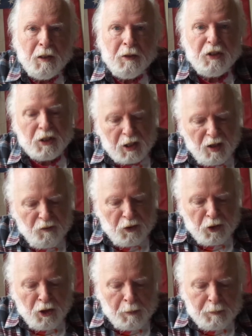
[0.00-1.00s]
They're
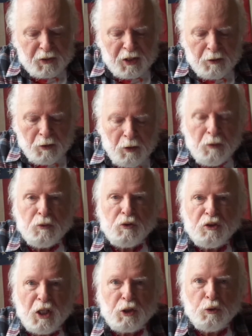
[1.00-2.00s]
covering up their own
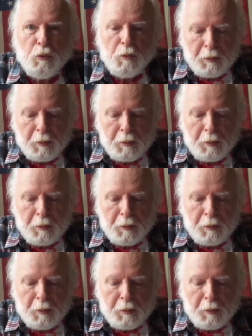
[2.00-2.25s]
sexual